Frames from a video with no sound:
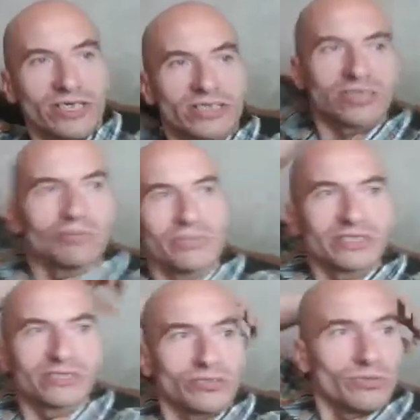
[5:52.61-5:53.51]

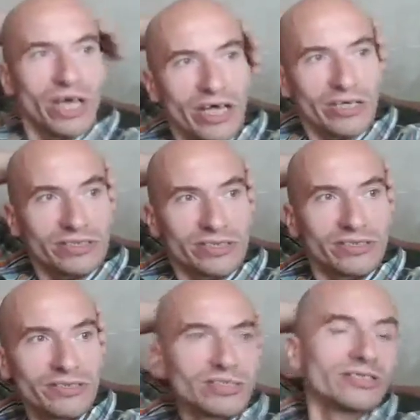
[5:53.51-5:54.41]
resembles human
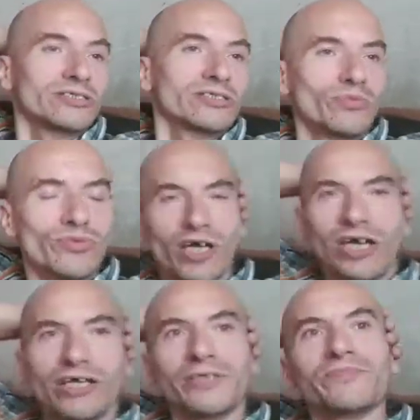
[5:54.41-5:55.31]
in some
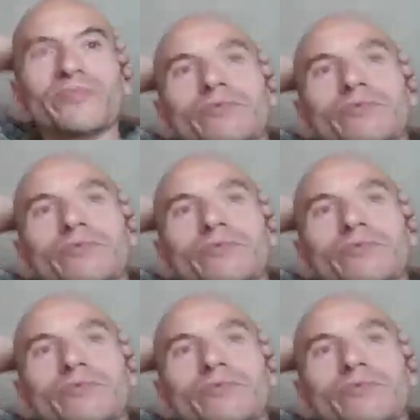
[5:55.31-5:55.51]
way.